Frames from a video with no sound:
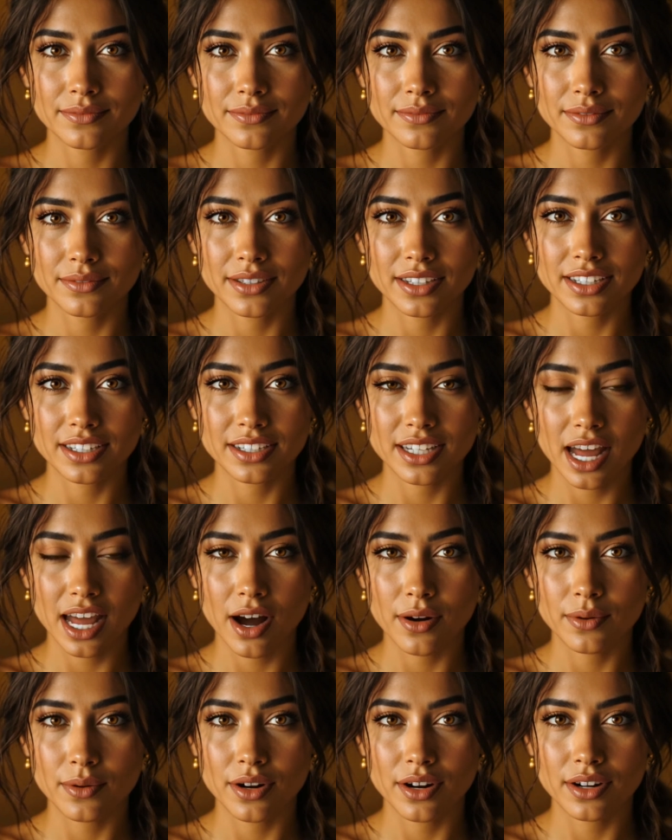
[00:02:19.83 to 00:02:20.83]
This
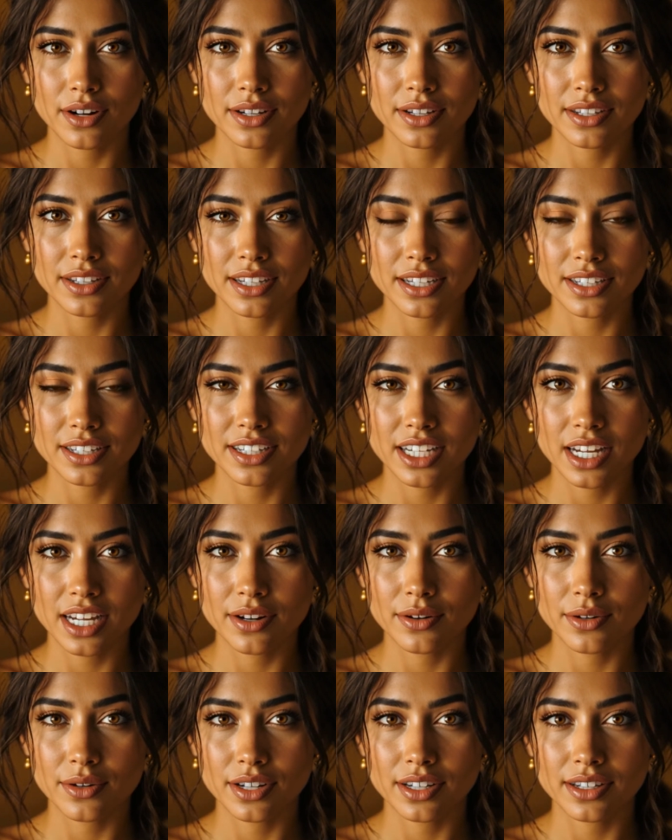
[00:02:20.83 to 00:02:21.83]
hour, this
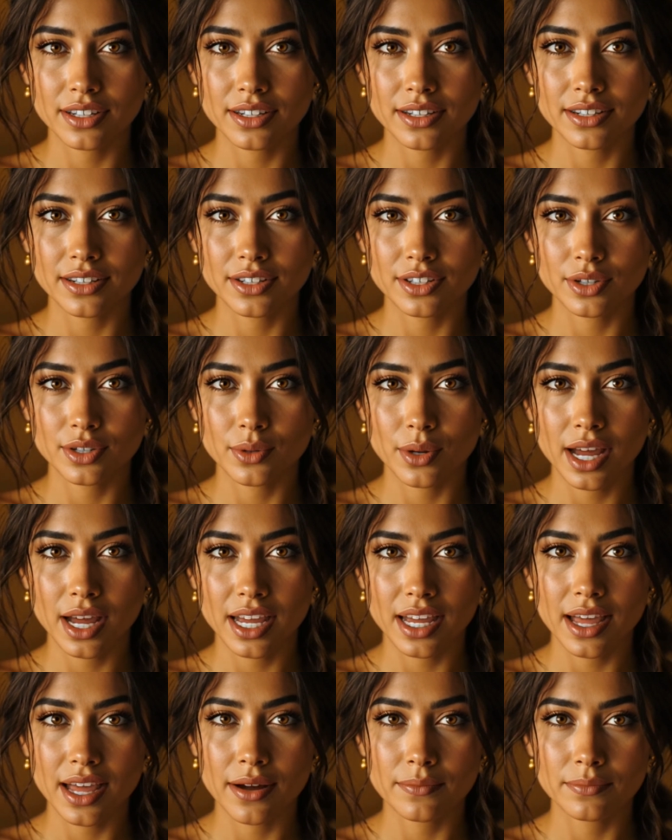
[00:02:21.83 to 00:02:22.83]
sacred 2
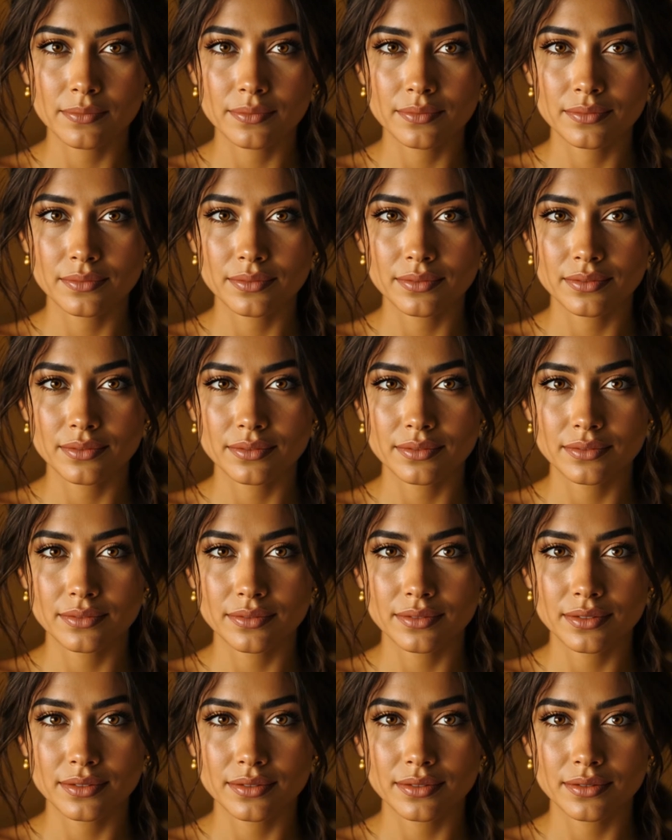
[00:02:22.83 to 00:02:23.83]
a.m.
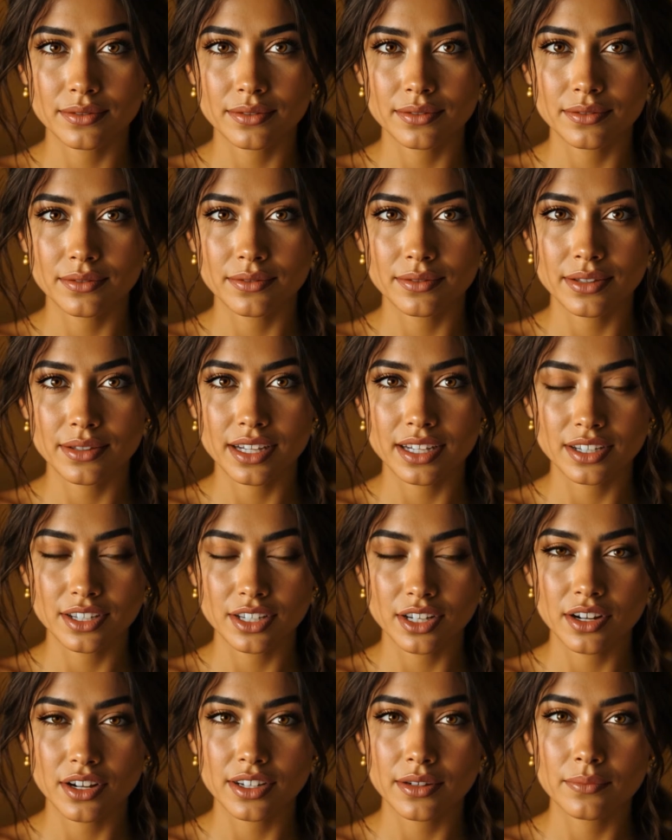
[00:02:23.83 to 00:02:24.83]
is
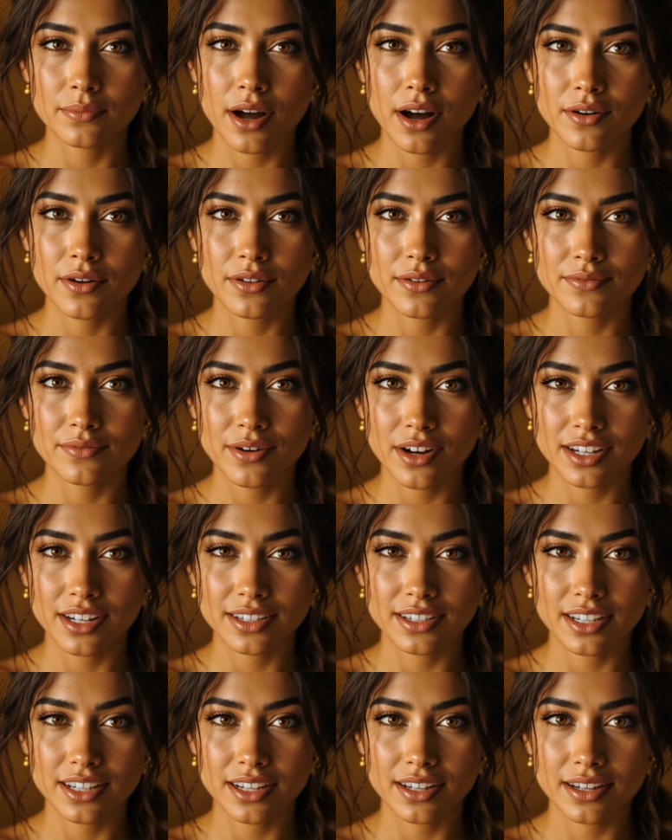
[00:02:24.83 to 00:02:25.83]
not about
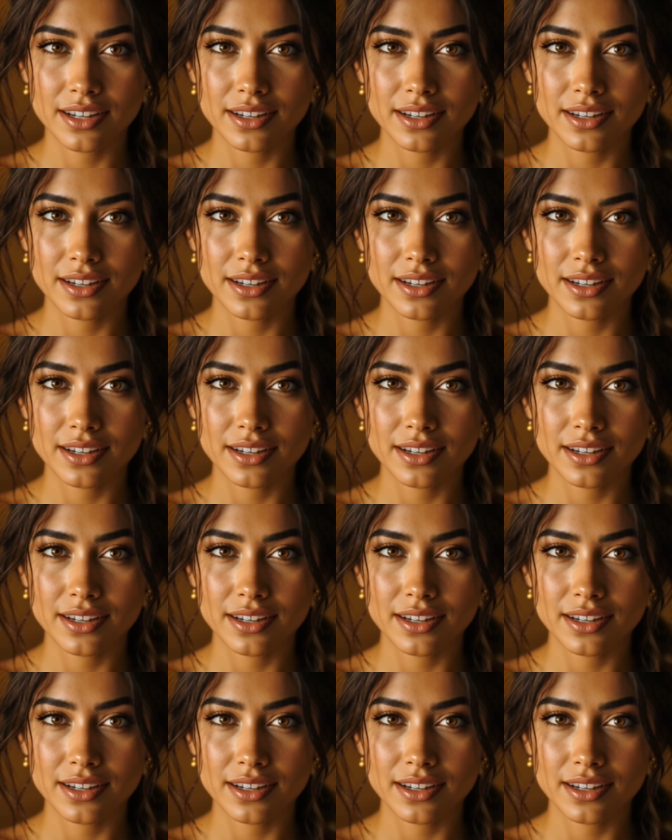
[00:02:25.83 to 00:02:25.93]
fixing.